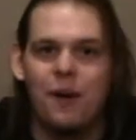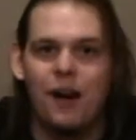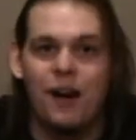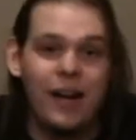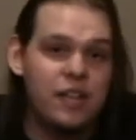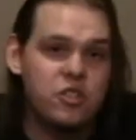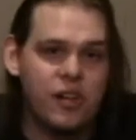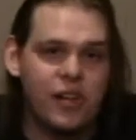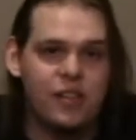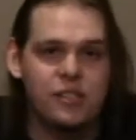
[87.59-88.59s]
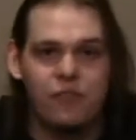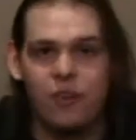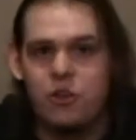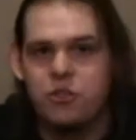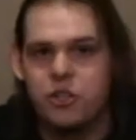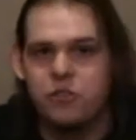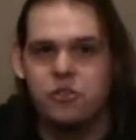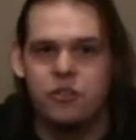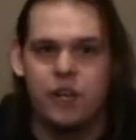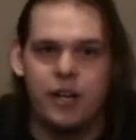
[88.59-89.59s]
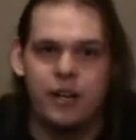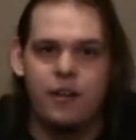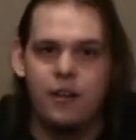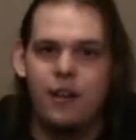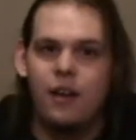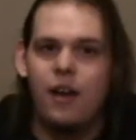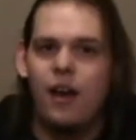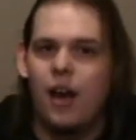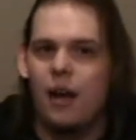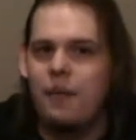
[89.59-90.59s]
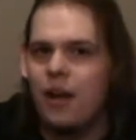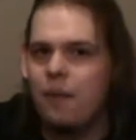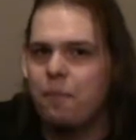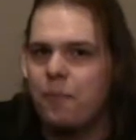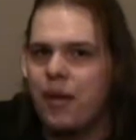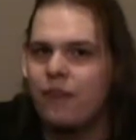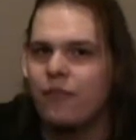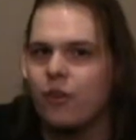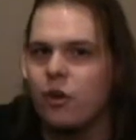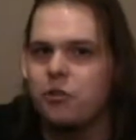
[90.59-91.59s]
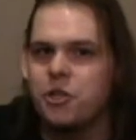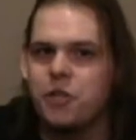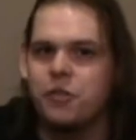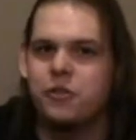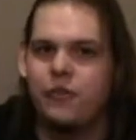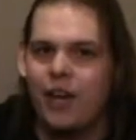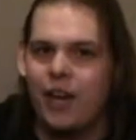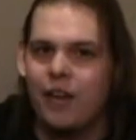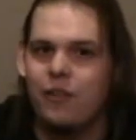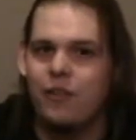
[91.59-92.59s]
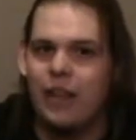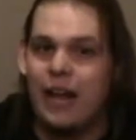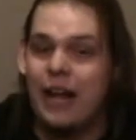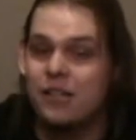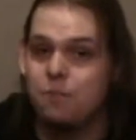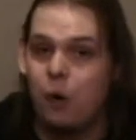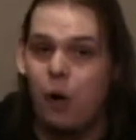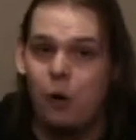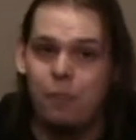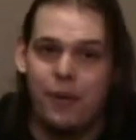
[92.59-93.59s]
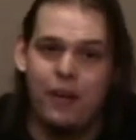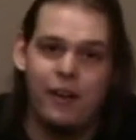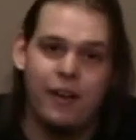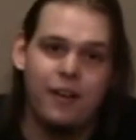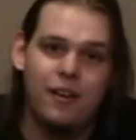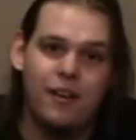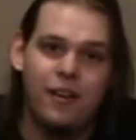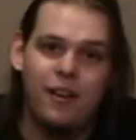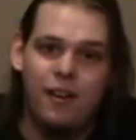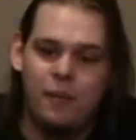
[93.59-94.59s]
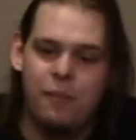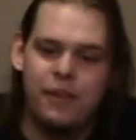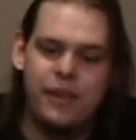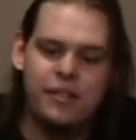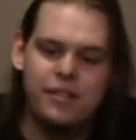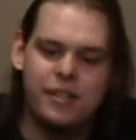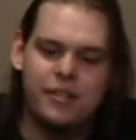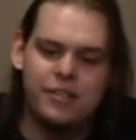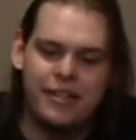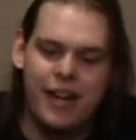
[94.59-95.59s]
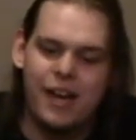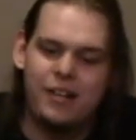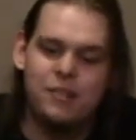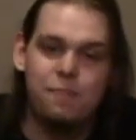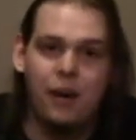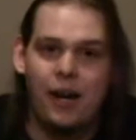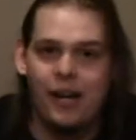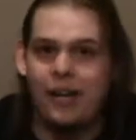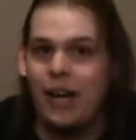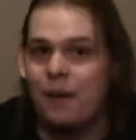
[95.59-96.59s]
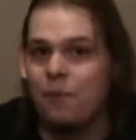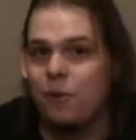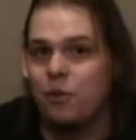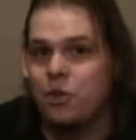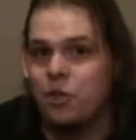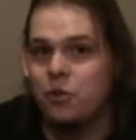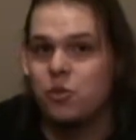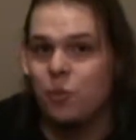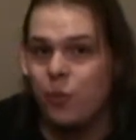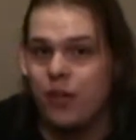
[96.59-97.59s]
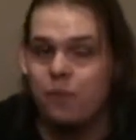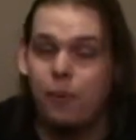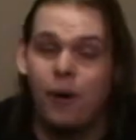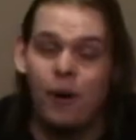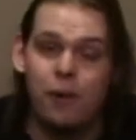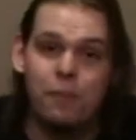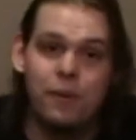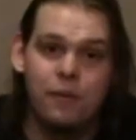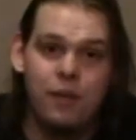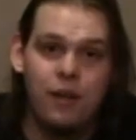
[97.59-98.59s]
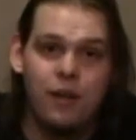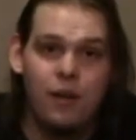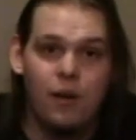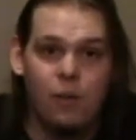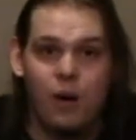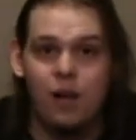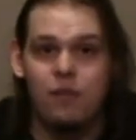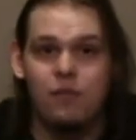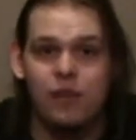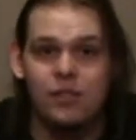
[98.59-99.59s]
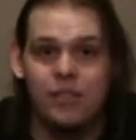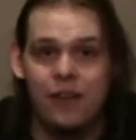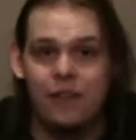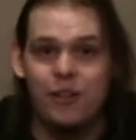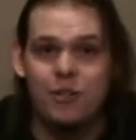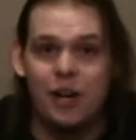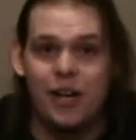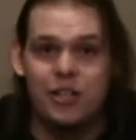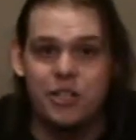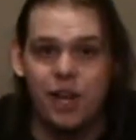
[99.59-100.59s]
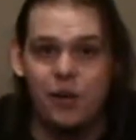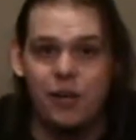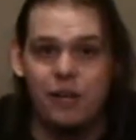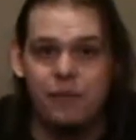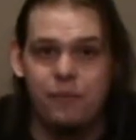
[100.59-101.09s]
Our next drink is a fruit juice drink. I'm not a big fruit juice fan that has pulp in it, but this is Saks pineapple juice with pulp. Well, let's give it a try, shall we?